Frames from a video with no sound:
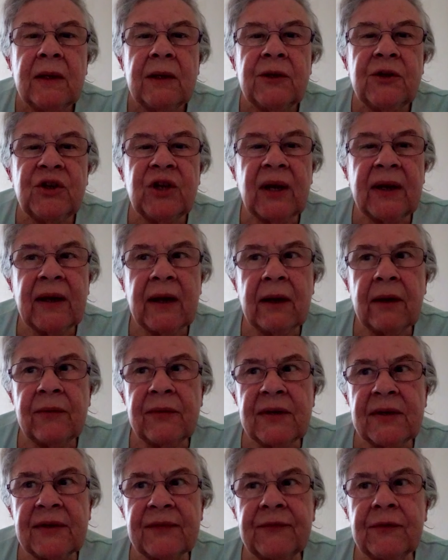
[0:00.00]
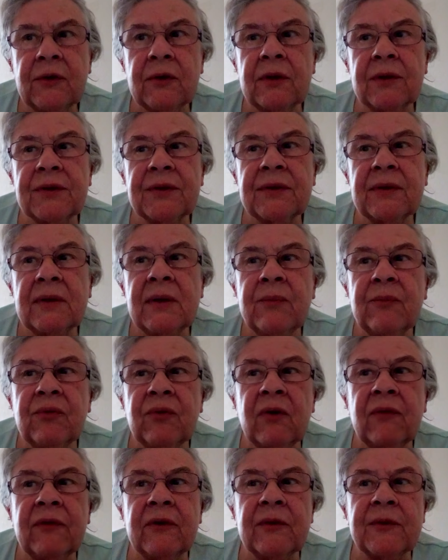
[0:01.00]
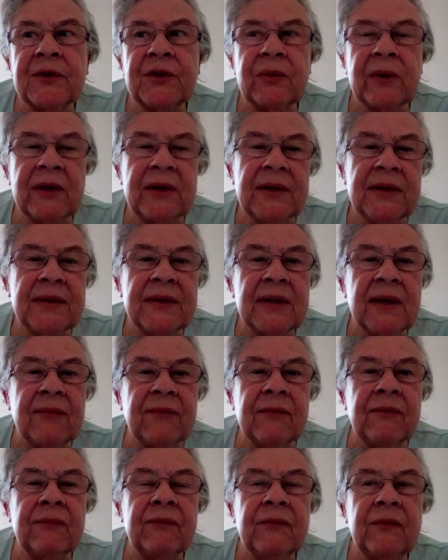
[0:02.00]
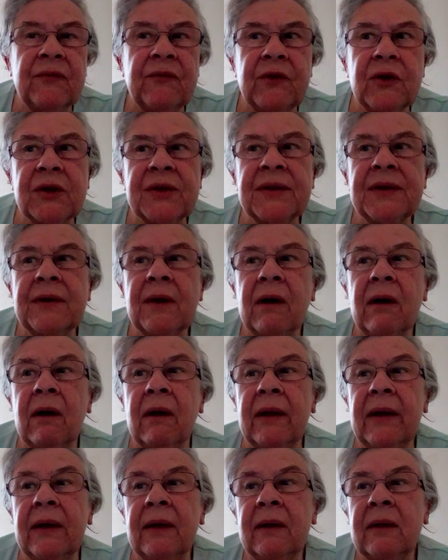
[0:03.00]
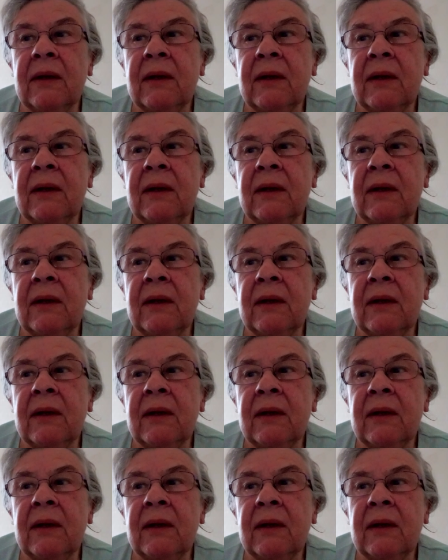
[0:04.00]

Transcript: Check out this verse in Proverbs 27, verse 9.